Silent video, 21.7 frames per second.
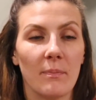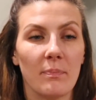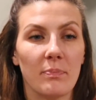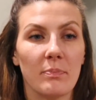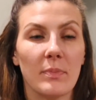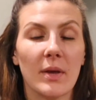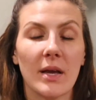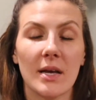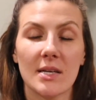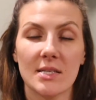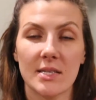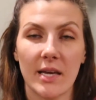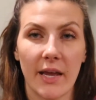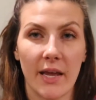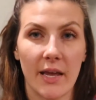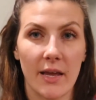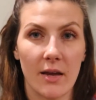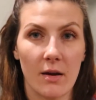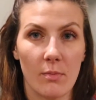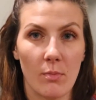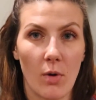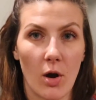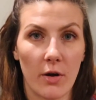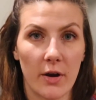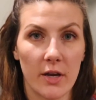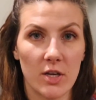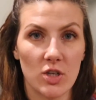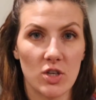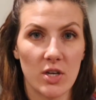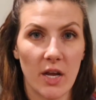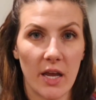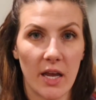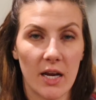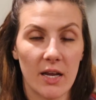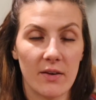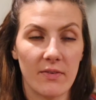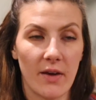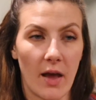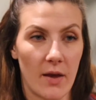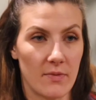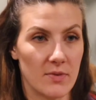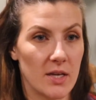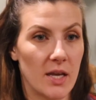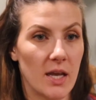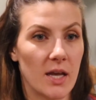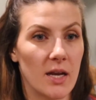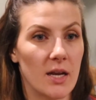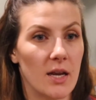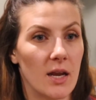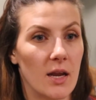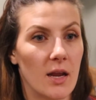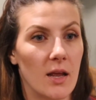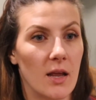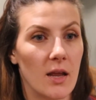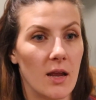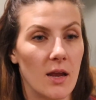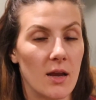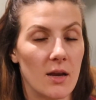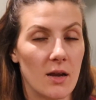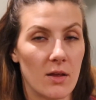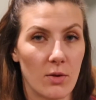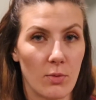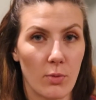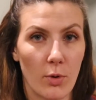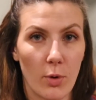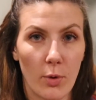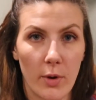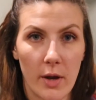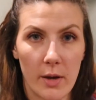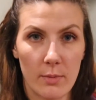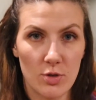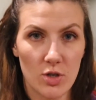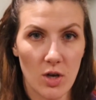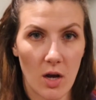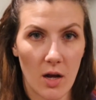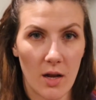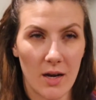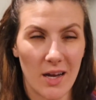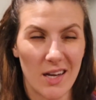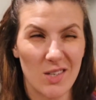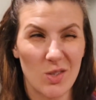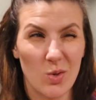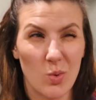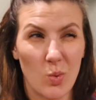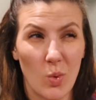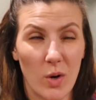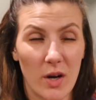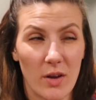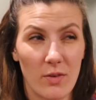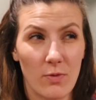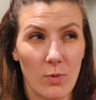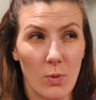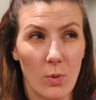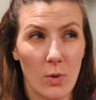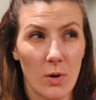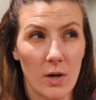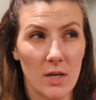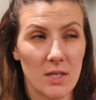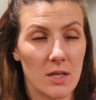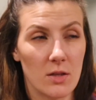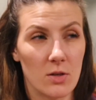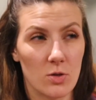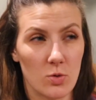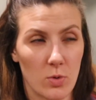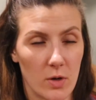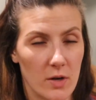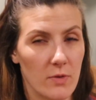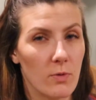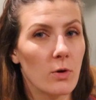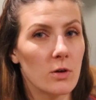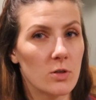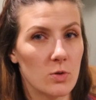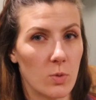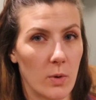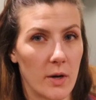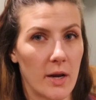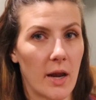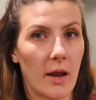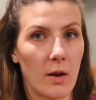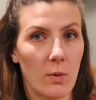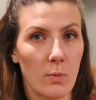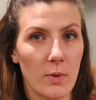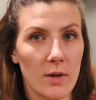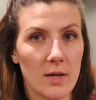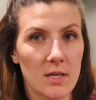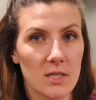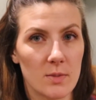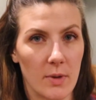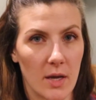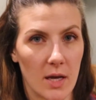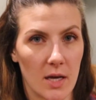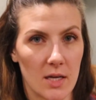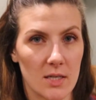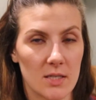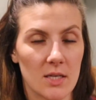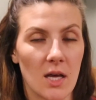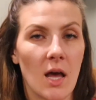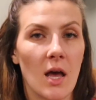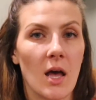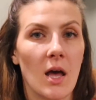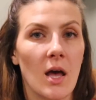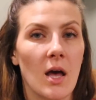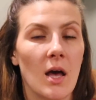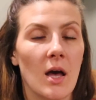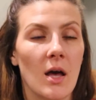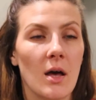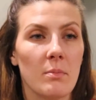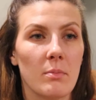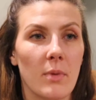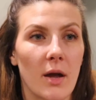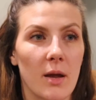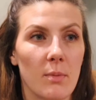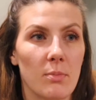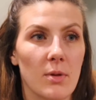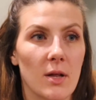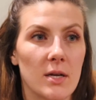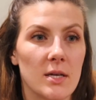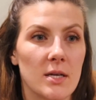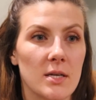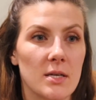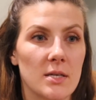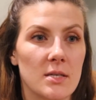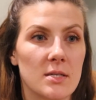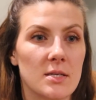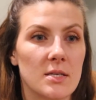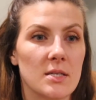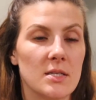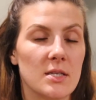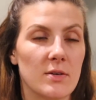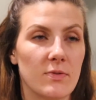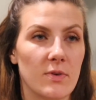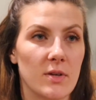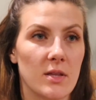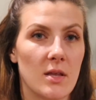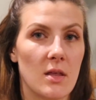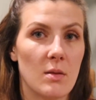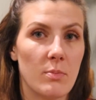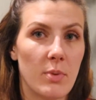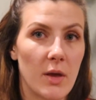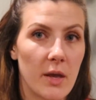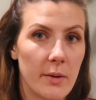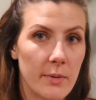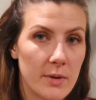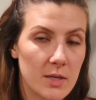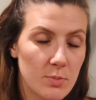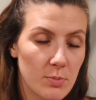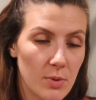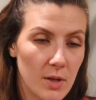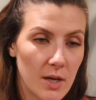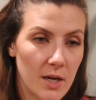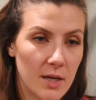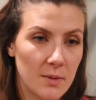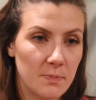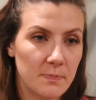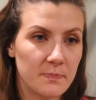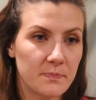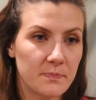because I am Rh negative, I have to get another RhoGAM shot at 24. It's either 24 or 28 weeks because my blood is different than the baby's blood.